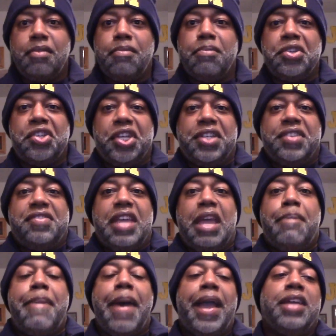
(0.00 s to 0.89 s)
Michigan
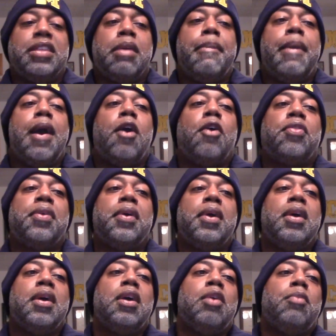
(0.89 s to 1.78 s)
State back in the mouth.
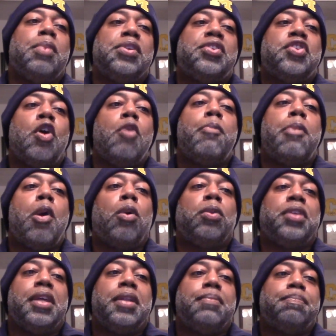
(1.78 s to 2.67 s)
But Joe
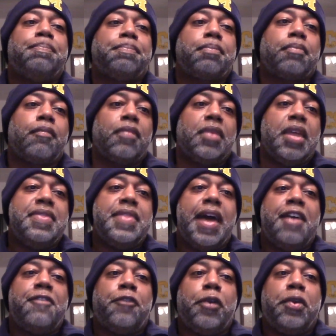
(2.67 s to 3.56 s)
Bolden, in
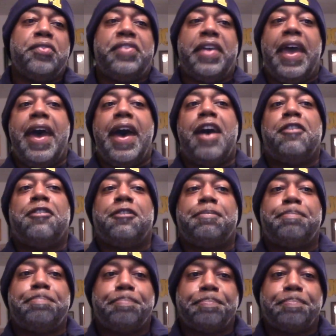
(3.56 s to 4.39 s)
that first half,